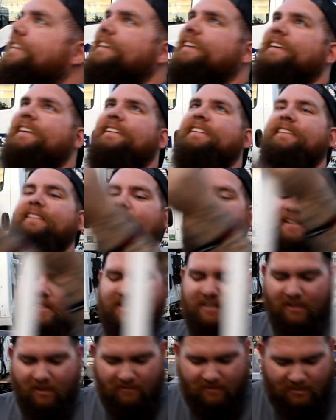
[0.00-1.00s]
have the super glue. And I
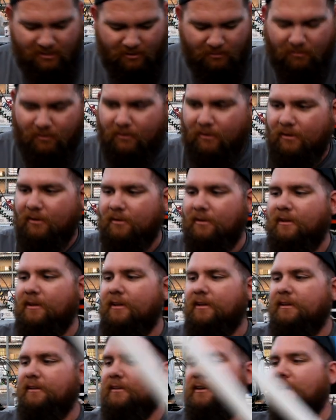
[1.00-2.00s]
still have the super glue.
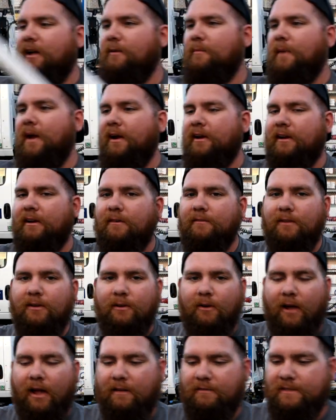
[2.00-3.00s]
You're not American if you
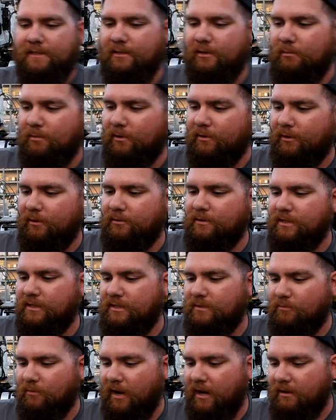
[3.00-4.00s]
don't have super glue
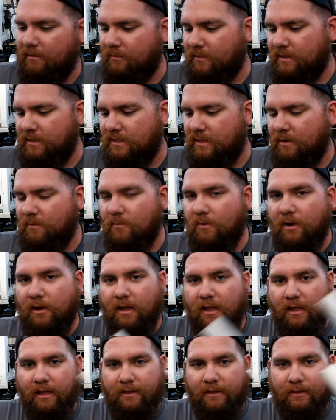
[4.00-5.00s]
just randomly somewhere.
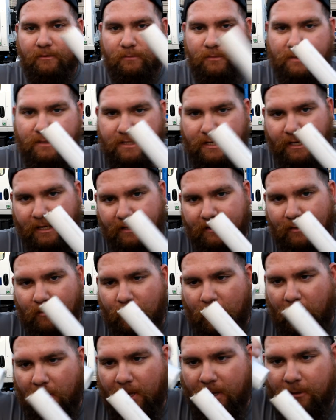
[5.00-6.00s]
Then I'm gonna take the
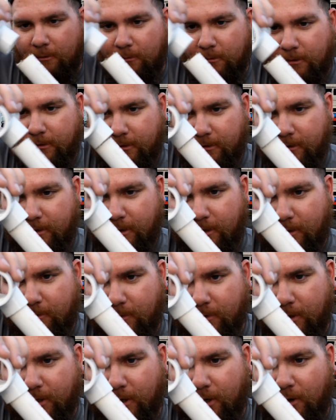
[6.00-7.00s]
pipe and
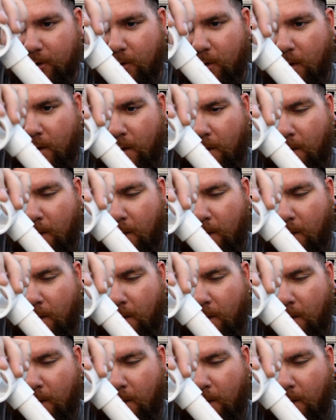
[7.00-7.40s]
I'm gonna go